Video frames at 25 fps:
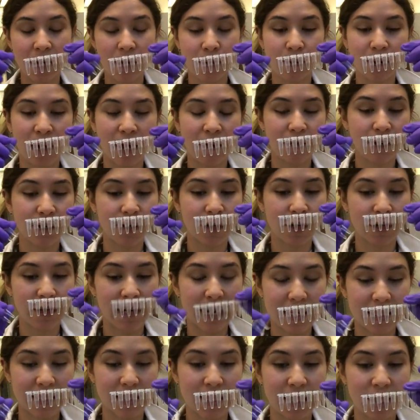or after your
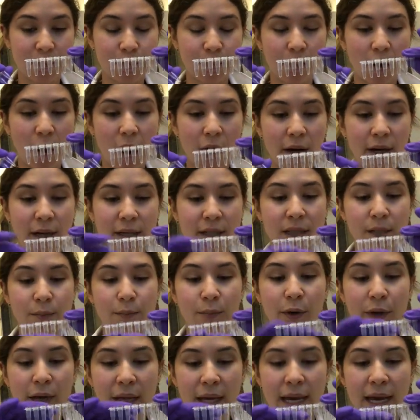nested product is
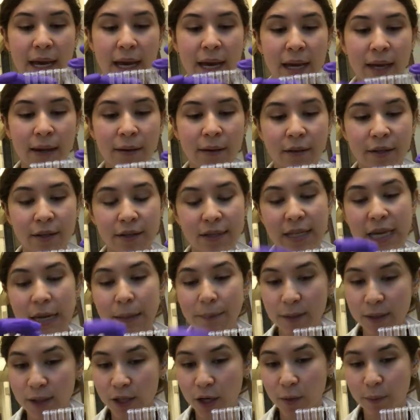put in, your
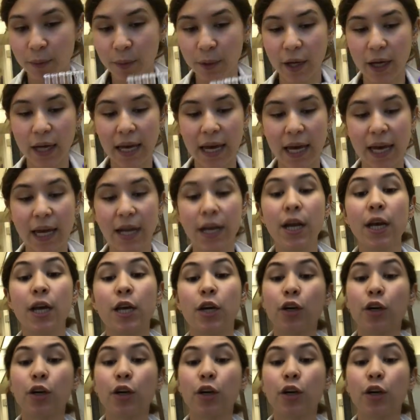samples are put in,